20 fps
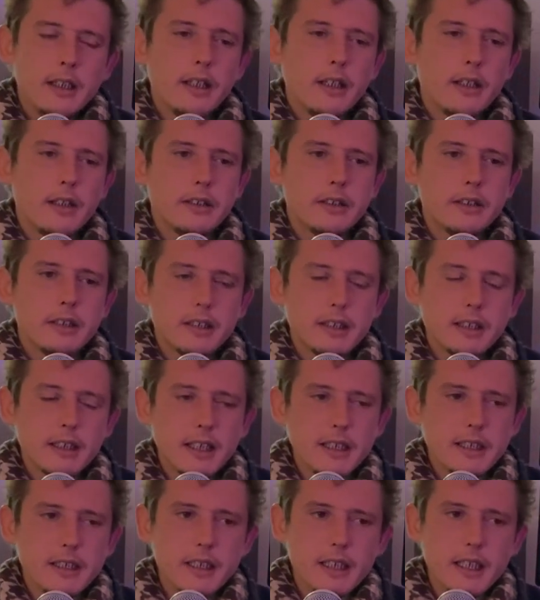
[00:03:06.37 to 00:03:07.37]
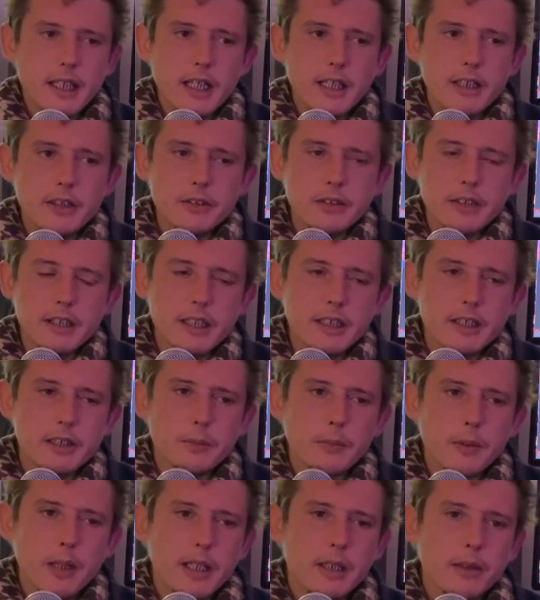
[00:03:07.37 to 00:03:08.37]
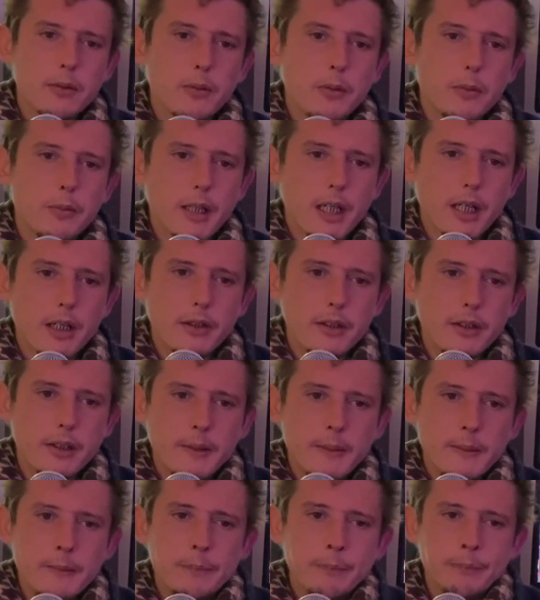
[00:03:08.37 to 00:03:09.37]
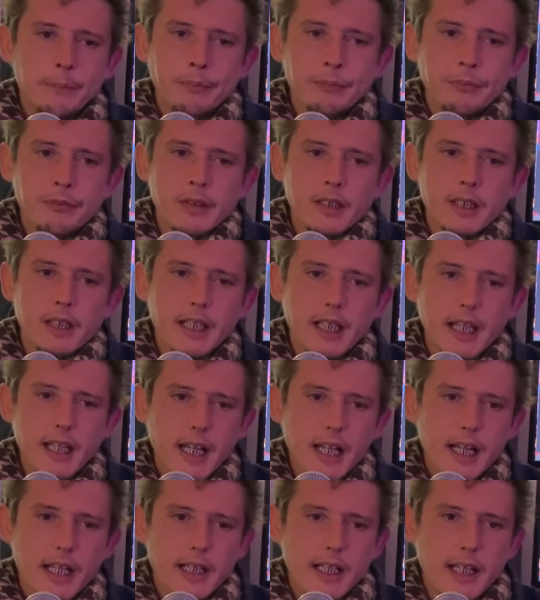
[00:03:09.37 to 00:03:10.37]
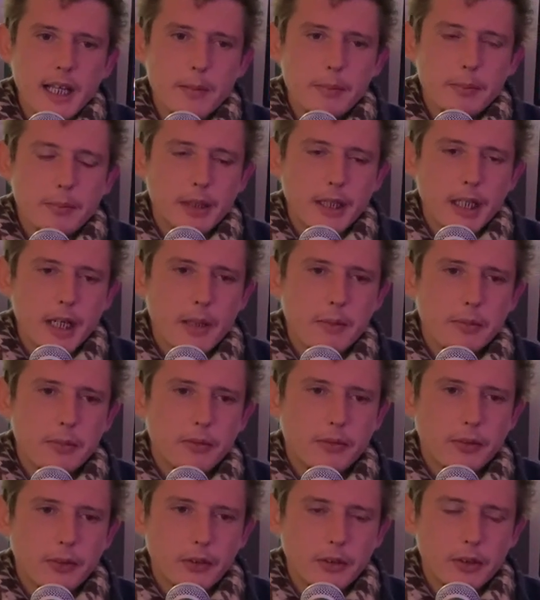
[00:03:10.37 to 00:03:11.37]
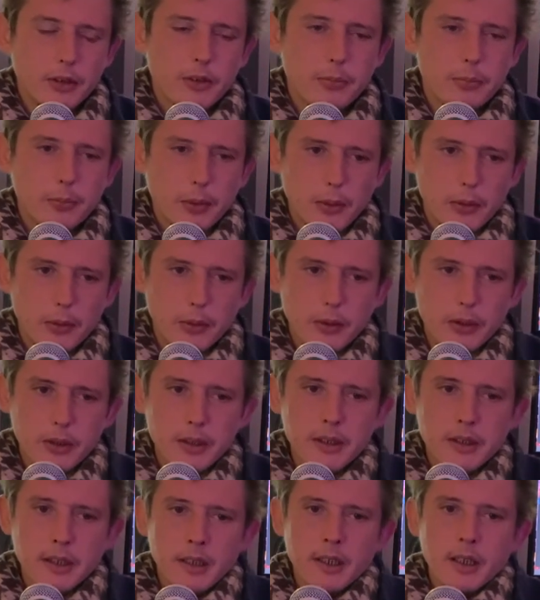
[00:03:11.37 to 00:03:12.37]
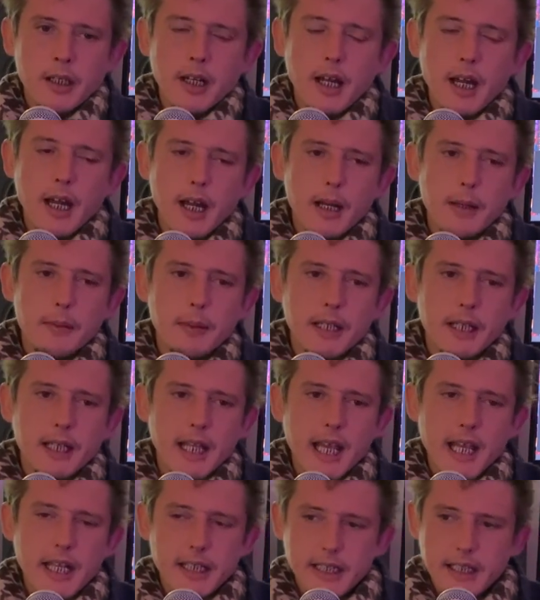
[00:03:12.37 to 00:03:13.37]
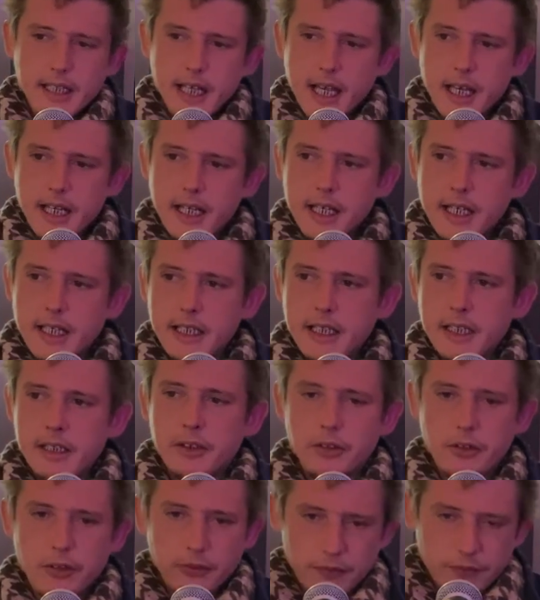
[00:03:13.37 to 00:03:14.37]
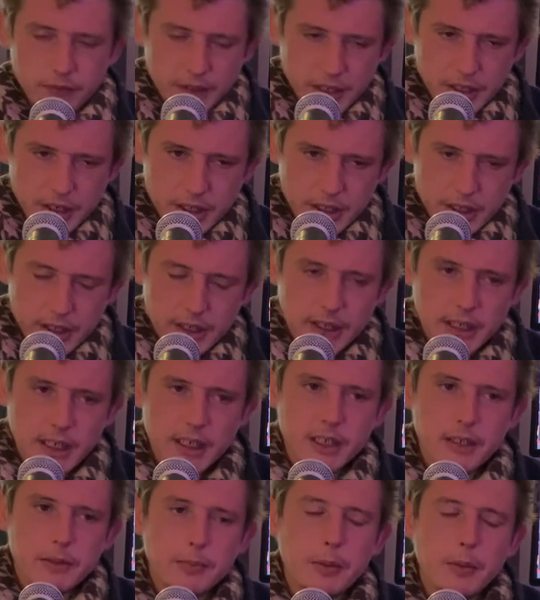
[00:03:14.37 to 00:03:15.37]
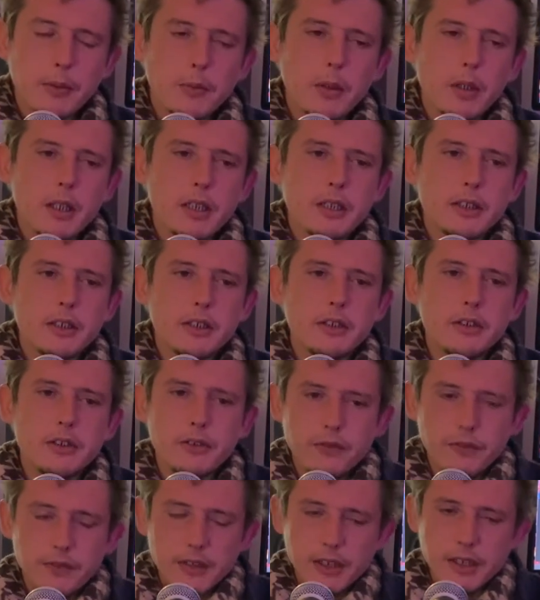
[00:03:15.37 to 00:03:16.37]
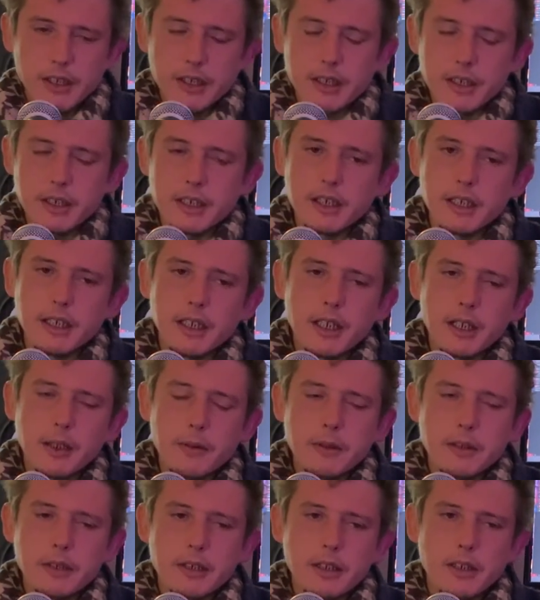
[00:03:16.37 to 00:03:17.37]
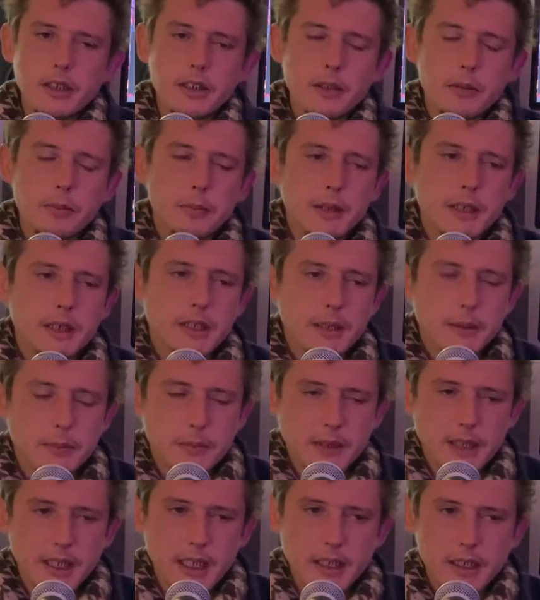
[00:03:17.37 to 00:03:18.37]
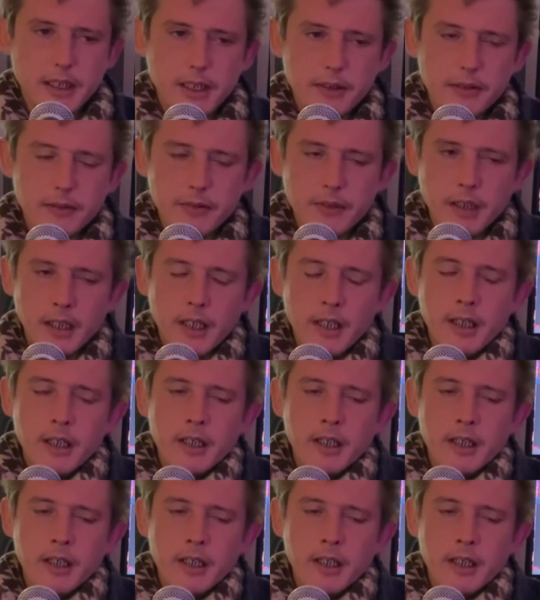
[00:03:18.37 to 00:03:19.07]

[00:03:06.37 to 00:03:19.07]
You know, it's, it's less than 100 years away that we'll be able to get at an embryo before it's born um, and edit out any deficiencies. But what is a deficiency? You know, isn't it a bit subjective?